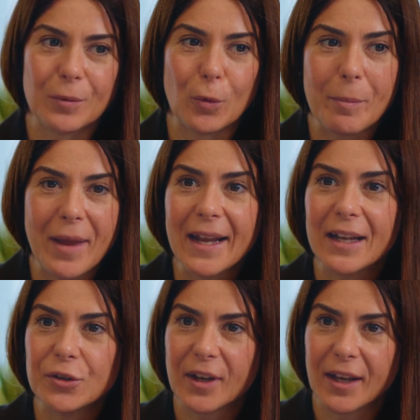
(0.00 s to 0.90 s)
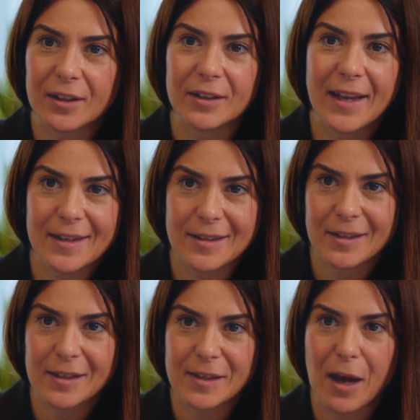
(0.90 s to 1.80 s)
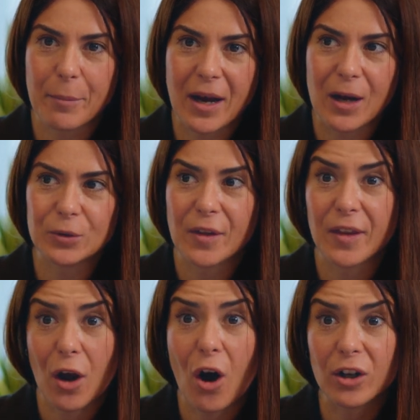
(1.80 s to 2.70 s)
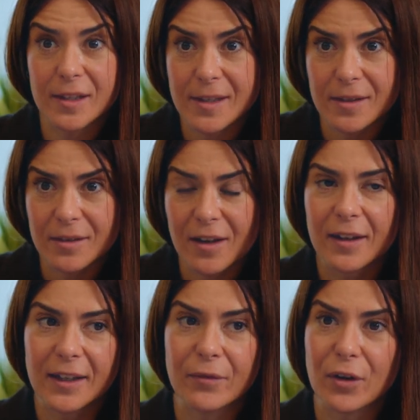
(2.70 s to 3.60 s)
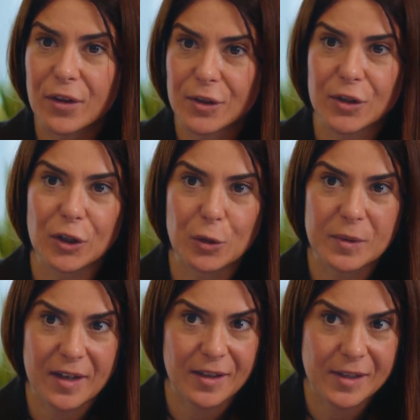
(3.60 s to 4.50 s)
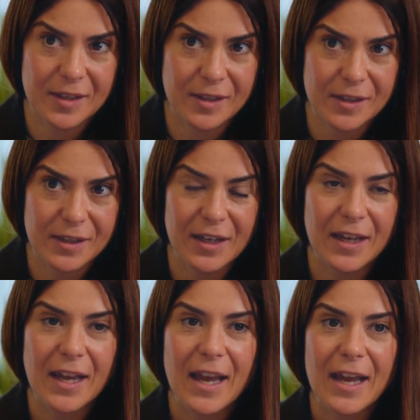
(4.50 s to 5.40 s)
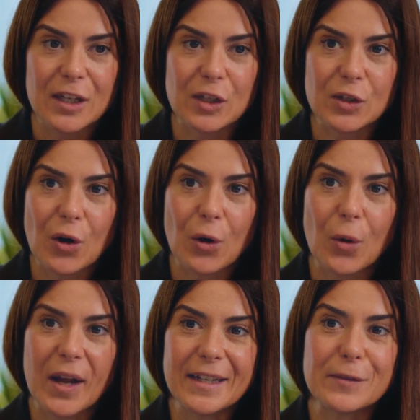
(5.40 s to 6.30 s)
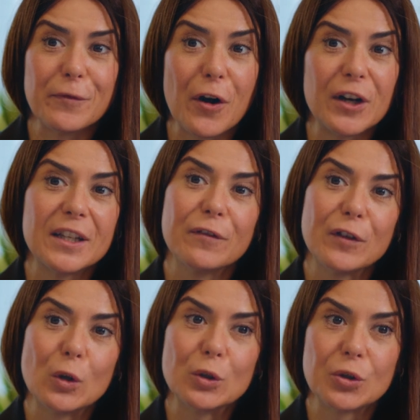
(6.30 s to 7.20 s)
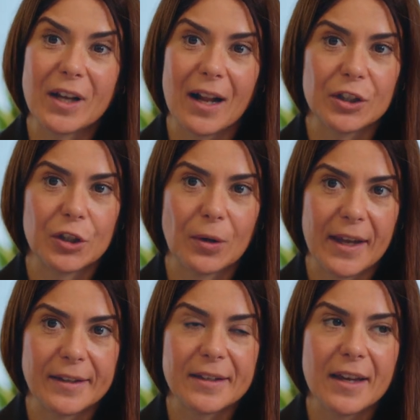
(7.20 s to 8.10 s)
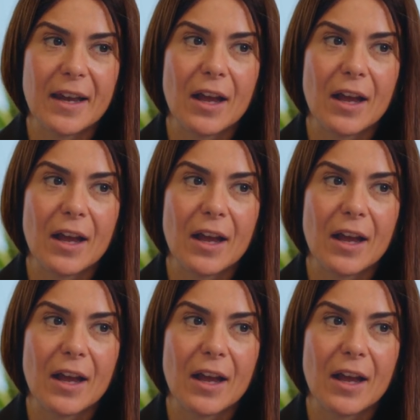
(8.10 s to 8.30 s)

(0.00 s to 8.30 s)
make educated guesses about the odds given the circumstances. So it's very difficult to calculate